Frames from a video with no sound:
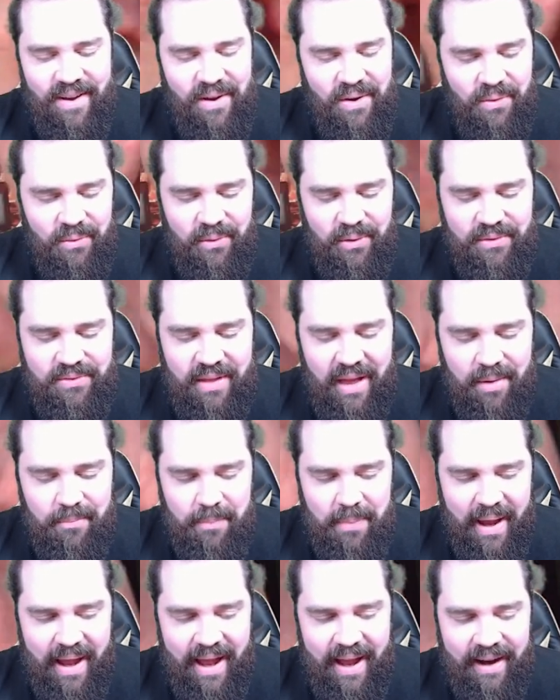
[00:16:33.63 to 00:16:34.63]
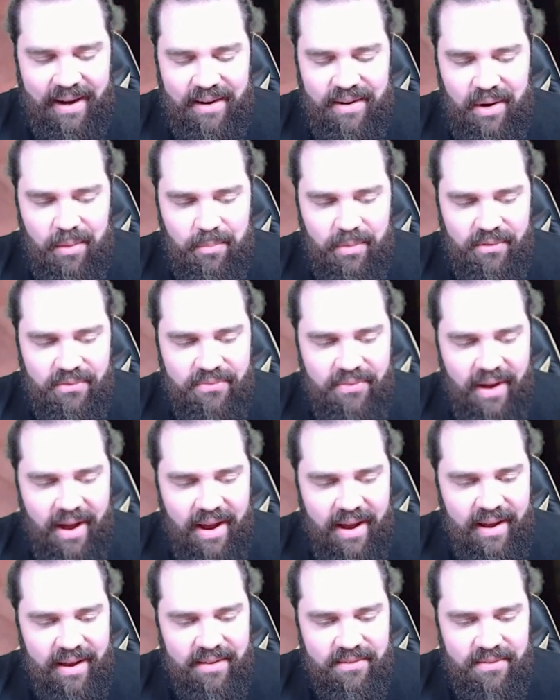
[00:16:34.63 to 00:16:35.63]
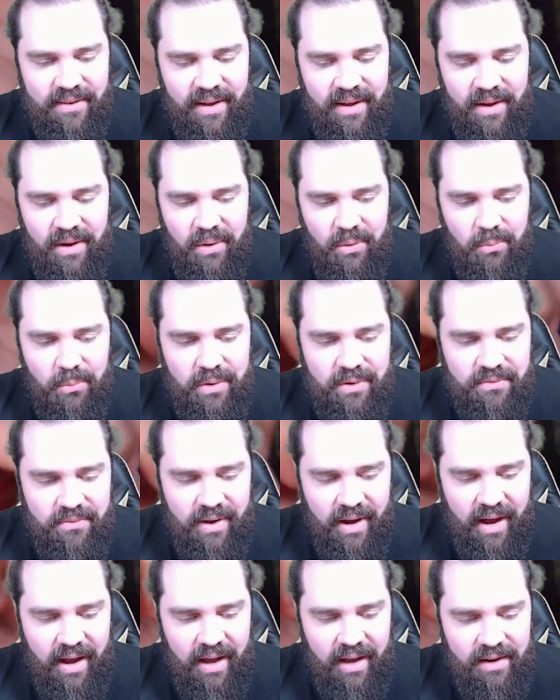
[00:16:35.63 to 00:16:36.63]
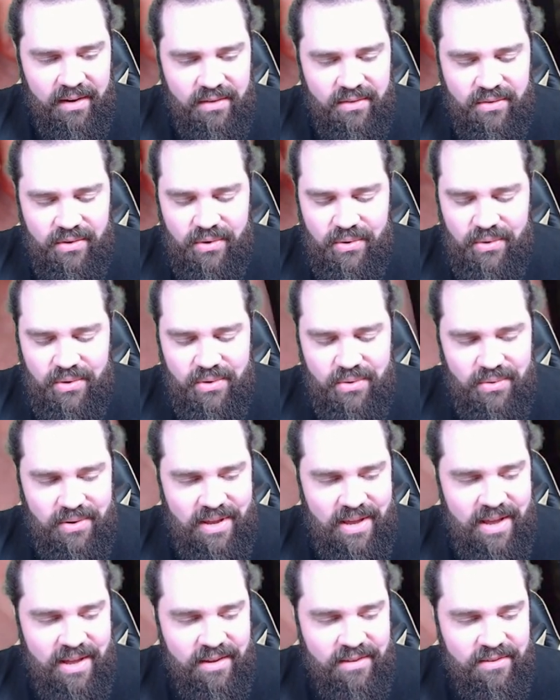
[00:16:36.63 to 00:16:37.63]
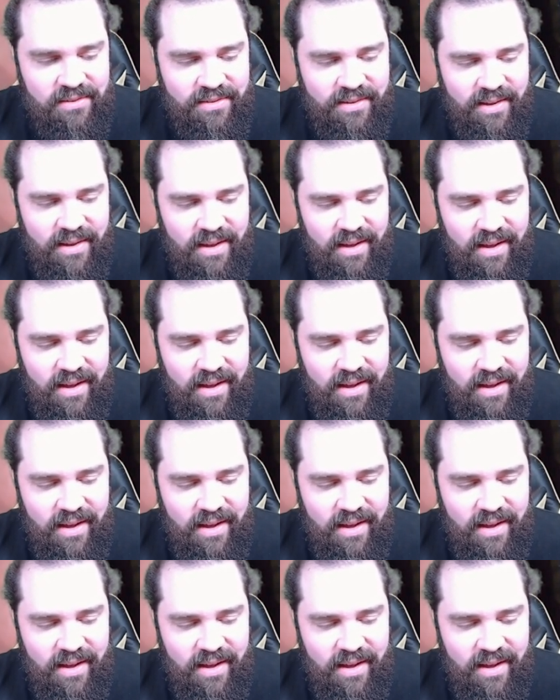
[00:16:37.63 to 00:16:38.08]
What is that, pack number 5? We've got 2 uniques,